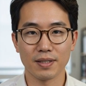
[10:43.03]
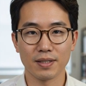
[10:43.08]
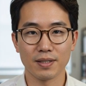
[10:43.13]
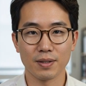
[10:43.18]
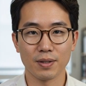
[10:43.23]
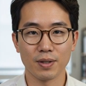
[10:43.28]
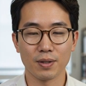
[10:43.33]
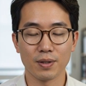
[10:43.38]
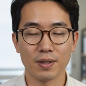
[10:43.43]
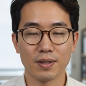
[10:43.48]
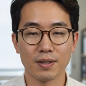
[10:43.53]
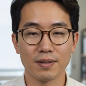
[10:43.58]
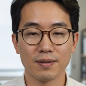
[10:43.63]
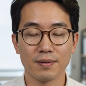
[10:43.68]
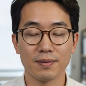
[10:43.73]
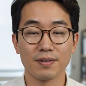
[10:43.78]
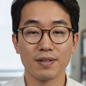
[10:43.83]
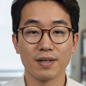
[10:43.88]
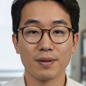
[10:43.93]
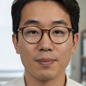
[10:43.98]
disclosure,
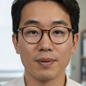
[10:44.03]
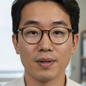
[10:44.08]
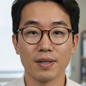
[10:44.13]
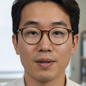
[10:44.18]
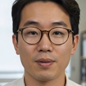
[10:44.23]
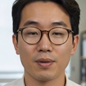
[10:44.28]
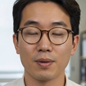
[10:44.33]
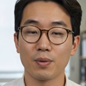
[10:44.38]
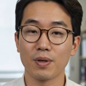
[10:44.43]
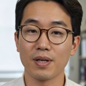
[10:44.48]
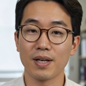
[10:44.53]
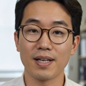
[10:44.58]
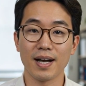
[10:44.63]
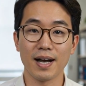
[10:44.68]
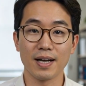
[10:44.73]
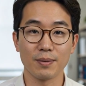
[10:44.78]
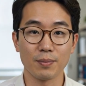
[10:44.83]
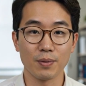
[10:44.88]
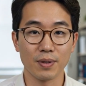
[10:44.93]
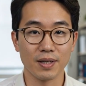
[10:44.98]
complete with working
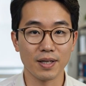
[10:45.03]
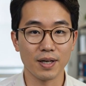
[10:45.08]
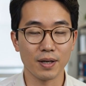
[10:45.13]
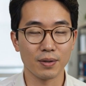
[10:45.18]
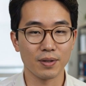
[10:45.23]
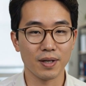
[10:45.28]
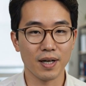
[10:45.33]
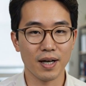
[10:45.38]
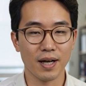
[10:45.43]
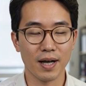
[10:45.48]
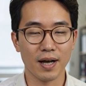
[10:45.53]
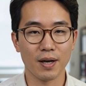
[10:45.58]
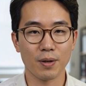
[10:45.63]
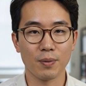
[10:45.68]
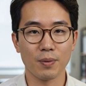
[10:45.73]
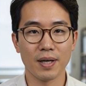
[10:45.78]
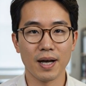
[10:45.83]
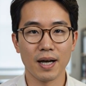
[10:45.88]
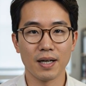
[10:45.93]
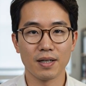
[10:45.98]
exploit code,
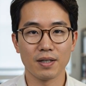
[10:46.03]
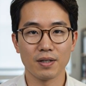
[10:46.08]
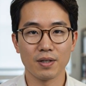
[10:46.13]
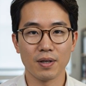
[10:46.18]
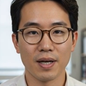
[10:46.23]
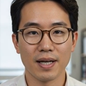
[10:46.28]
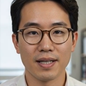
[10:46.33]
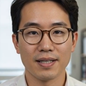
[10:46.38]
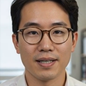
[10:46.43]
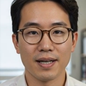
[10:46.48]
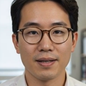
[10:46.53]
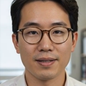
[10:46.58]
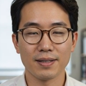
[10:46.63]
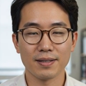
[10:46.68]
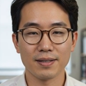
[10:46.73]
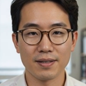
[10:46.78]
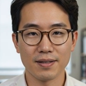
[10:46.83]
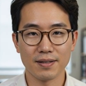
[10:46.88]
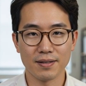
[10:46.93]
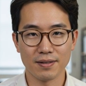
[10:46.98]
went out on July
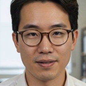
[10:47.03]
7th.